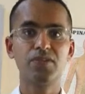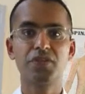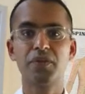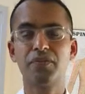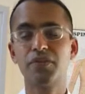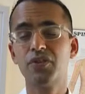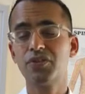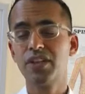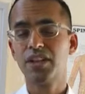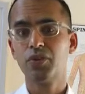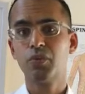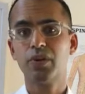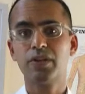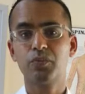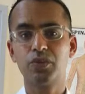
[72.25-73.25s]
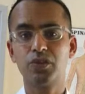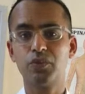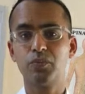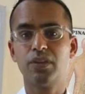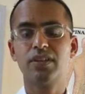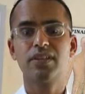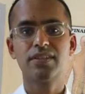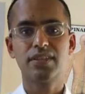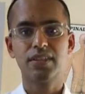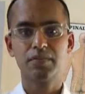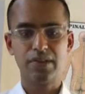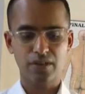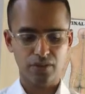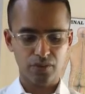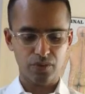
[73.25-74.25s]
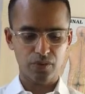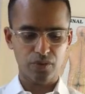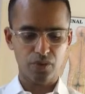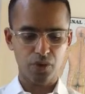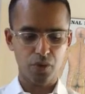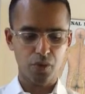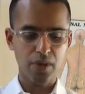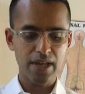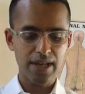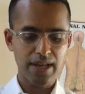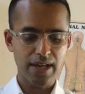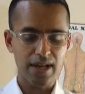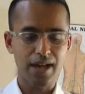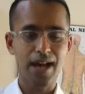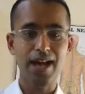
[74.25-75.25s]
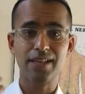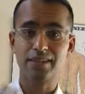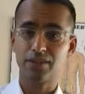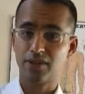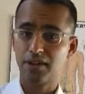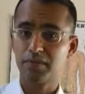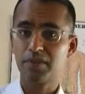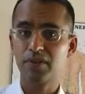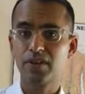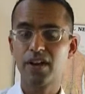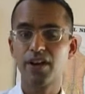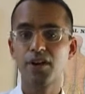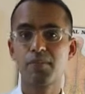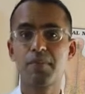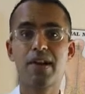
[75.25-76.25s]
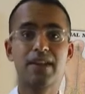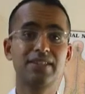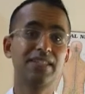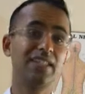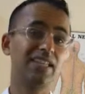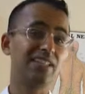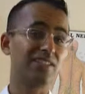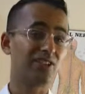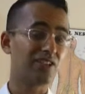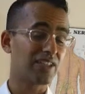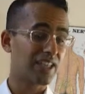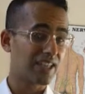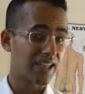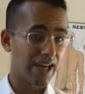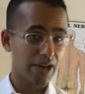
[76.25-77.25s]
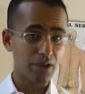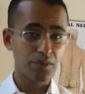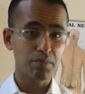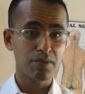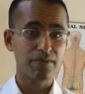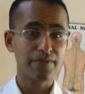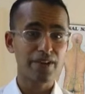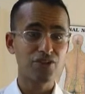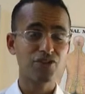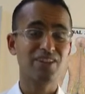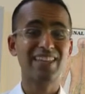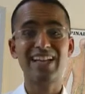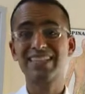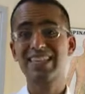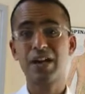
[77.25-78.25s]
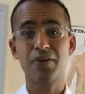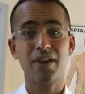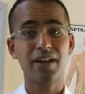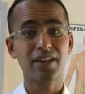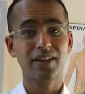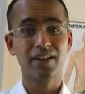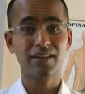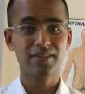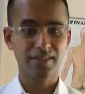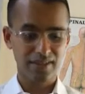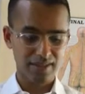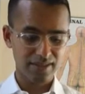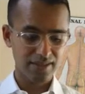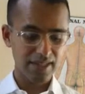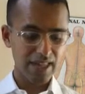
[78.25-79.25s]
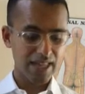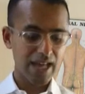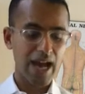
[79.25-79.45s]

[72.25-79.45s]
So if there's anyone, when you read this email, who you know has thought about chiropractic, is looking at a health profession, that's how I got into this.